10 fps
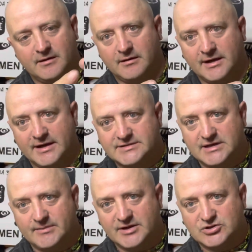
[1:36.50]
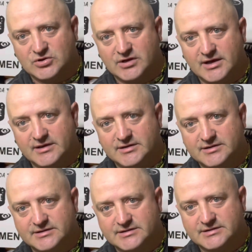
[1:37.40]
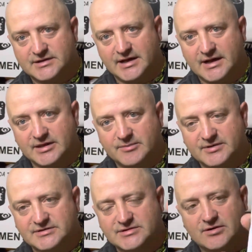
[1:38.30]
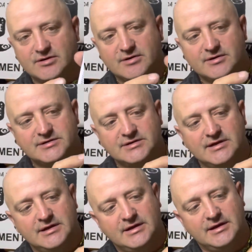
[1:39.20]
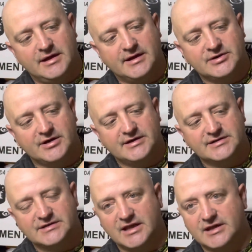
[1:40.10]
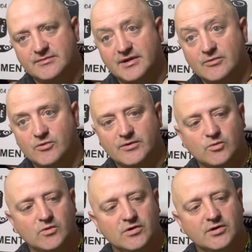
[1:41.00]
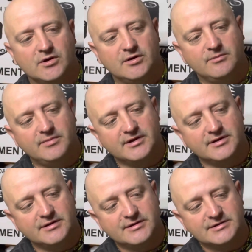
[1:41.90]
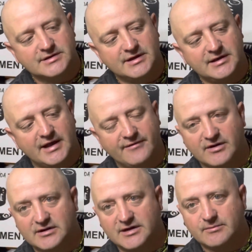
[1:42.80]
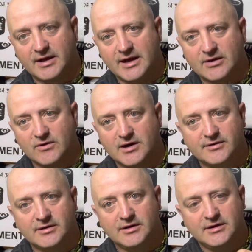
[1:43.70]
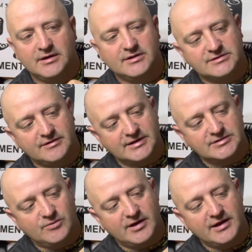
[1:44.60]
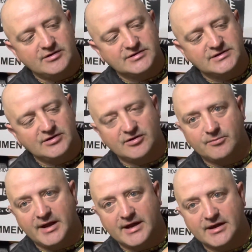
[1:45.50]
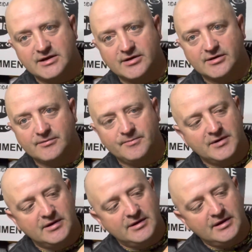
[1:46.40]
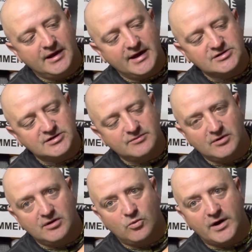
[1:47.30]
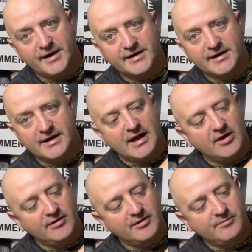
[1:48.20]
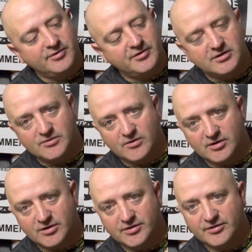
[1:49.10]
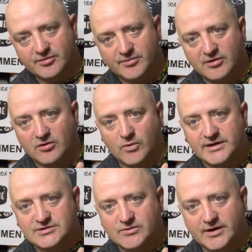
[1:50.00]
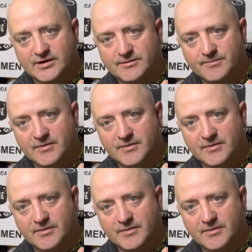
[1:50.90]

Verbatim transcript: last time I tried this and I got the business cards and I tried to scan them and they wouldn't work because it didn't have a clean background. So that's why you see on the back here, I actually whited it out and put the QR code in the middle of the white square